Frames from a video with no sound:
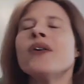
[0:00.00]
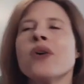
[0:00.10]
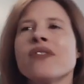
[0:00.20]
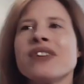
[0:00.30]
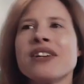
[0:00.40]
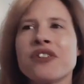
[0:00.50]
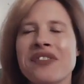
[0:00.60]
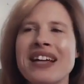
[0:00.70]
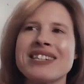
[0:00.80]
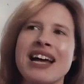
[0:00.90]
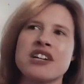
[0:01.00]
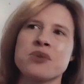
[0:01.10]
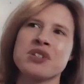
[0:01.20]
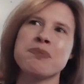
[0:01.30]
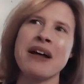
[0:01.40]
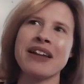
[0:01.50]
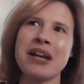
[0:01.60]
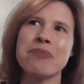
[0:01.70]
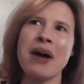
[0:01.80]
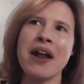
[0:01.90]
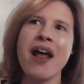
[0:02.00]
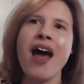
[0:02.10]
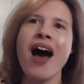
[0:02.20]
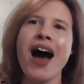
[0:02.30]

or if it, or if that's the actual spelling. But